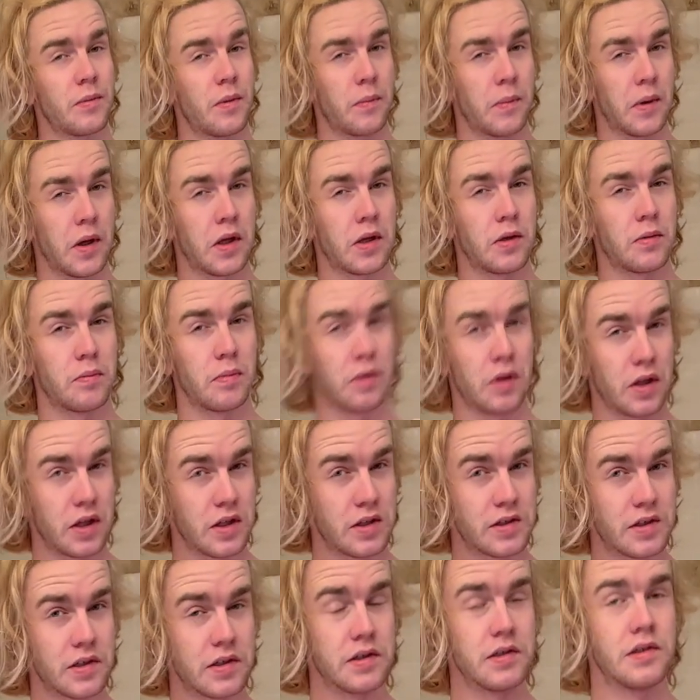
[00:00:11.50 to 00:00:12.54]
abandoned
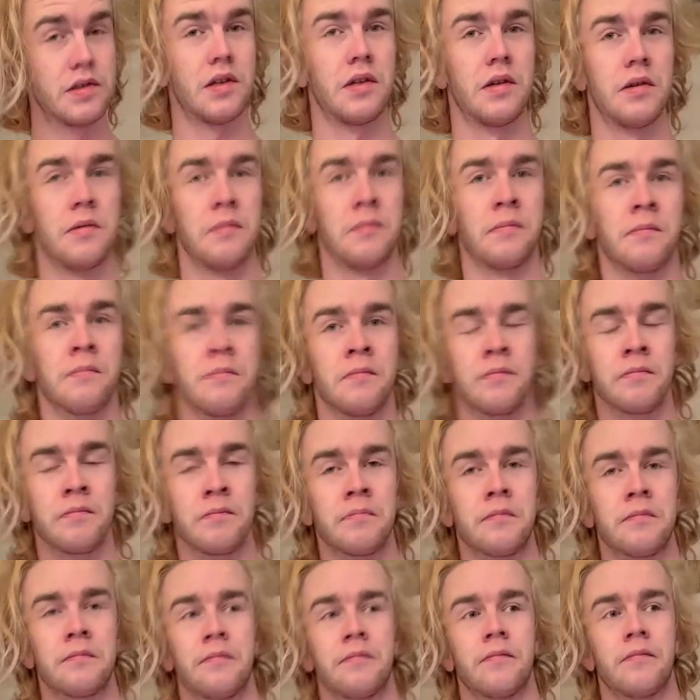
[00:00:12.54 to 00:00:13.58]
places.
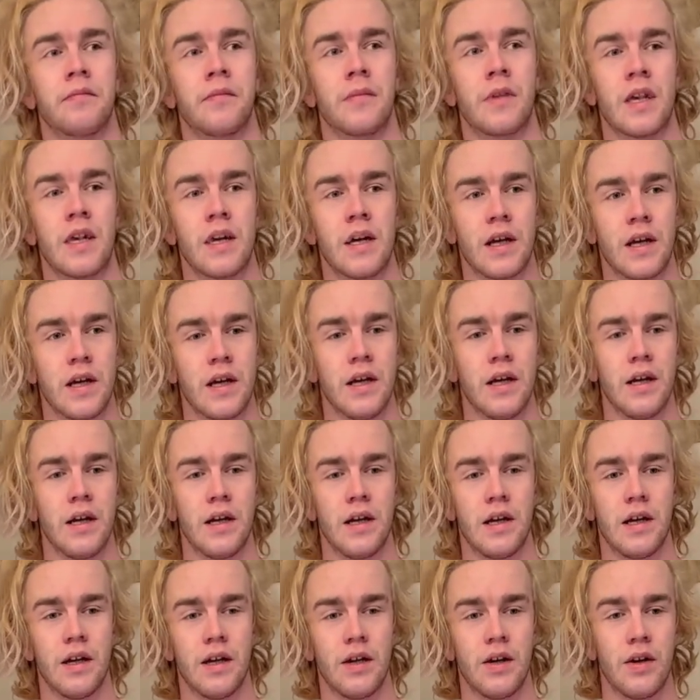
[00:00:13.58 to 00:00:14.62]

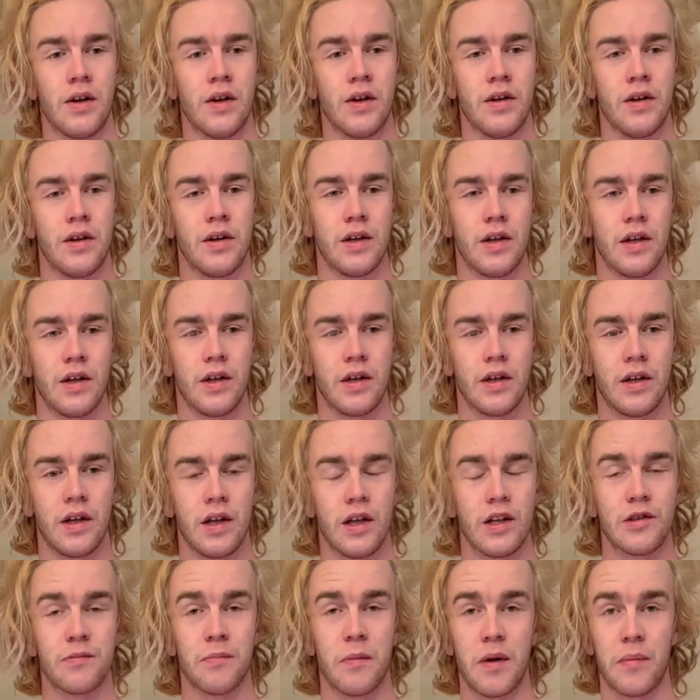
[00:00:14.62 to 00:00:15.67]
And
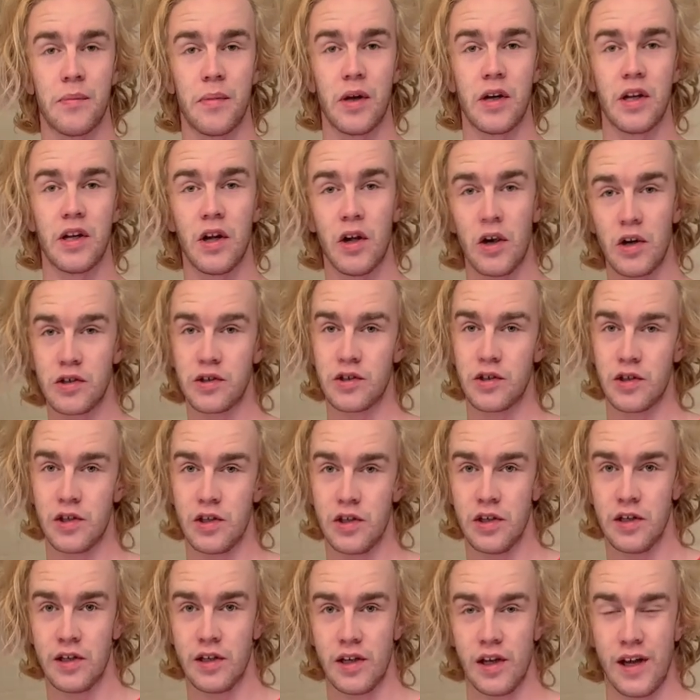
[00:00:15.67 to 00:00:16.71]
it's my buddy Hunter
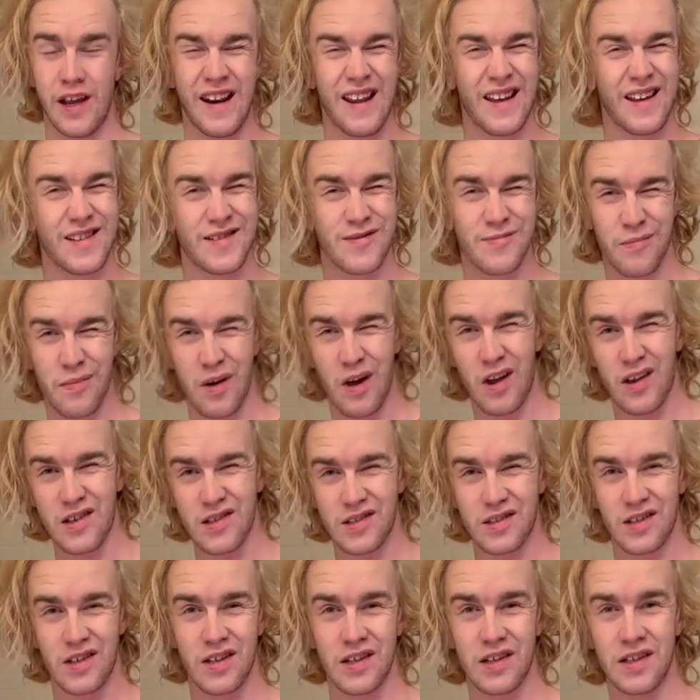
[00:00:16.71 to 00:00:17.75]
in his
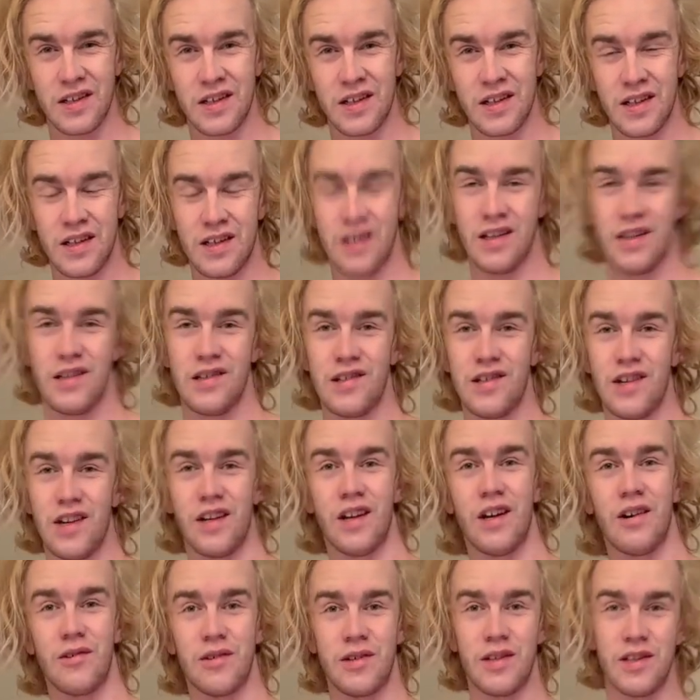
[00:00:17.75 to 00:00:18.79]
Mazda. Check
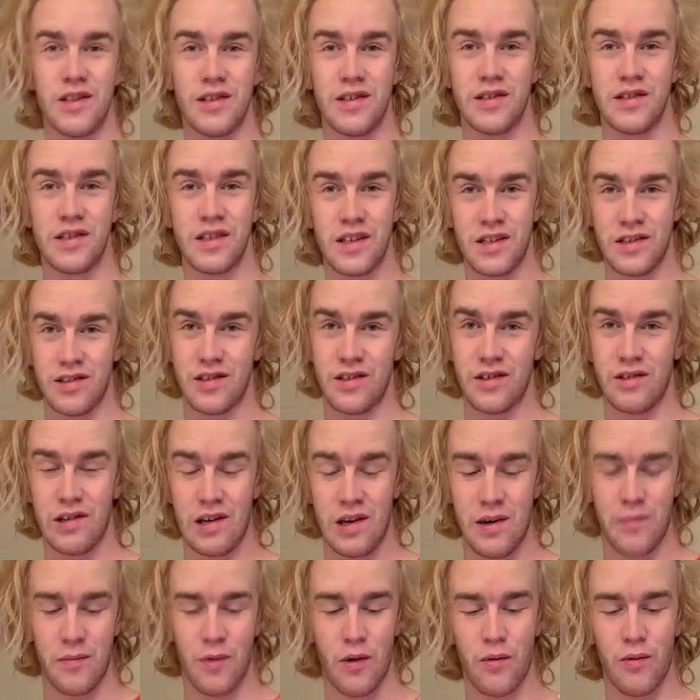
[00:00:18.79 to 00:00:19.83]
out his
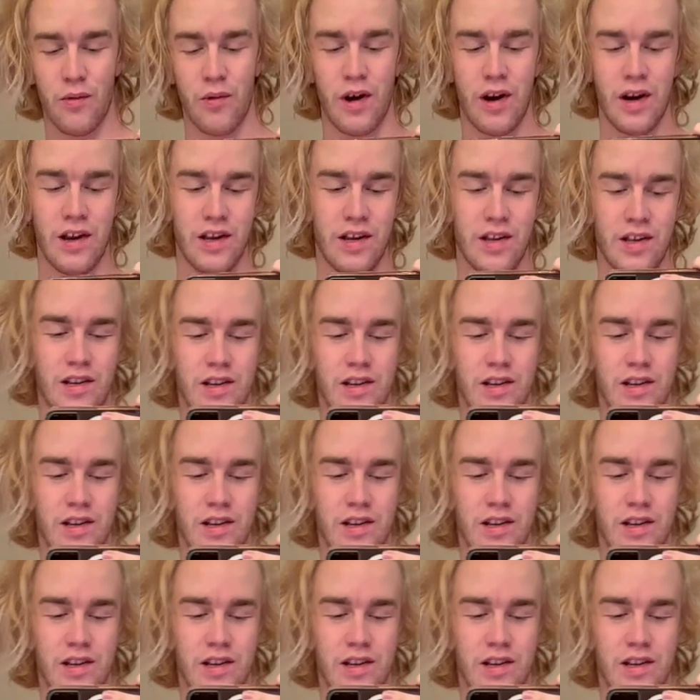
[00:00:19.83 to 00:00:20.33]
Instagram right